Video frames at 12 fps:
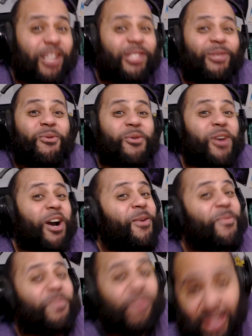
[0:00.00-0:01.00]
to
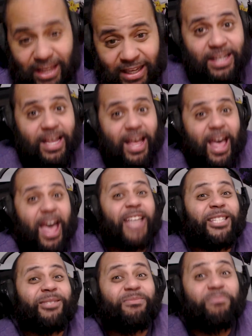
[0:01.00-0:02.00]
complain
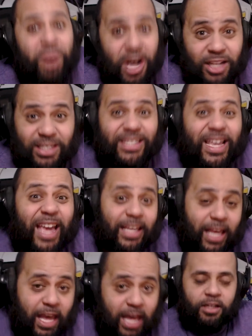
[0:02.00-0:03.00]
as much as I
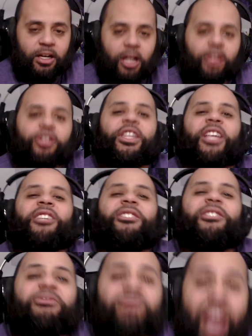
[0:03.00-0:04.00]
can until they
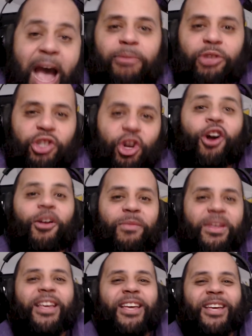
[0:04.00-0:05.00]
stop showing
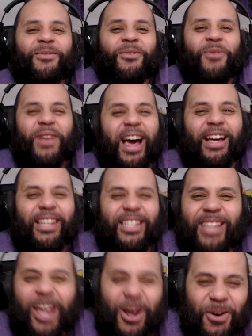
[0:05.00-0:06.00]
me him without
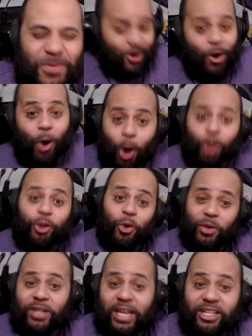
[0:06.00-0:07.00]
his helmet. Or do
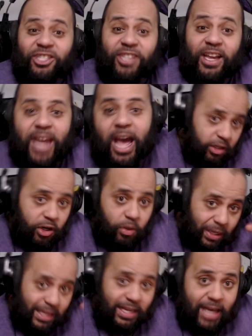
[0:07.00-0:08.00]
what they just did now.
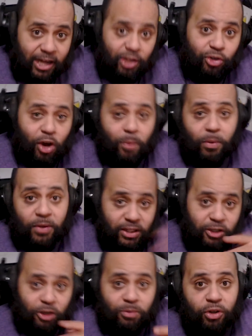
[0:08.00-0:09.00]
When he got in trouble and they
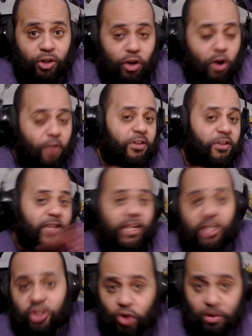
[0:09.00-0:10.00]
took him to the office, they
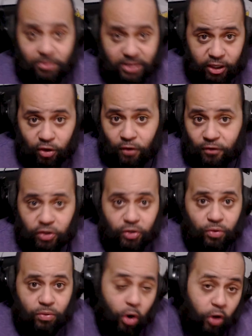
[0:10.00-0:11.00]
didn't show him taking off the
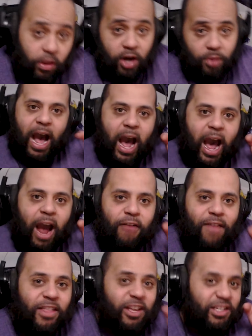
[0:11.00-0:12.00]
suit or the helmet. I'd
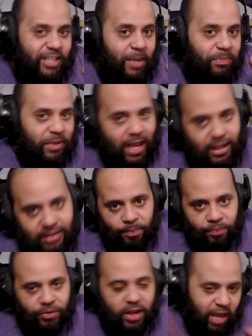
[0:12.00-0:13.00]
rather accept it like
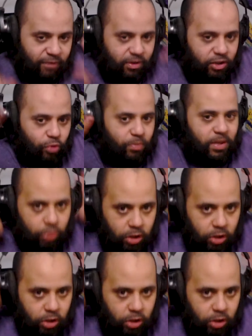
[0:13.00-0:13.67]
that than every 2 minutes.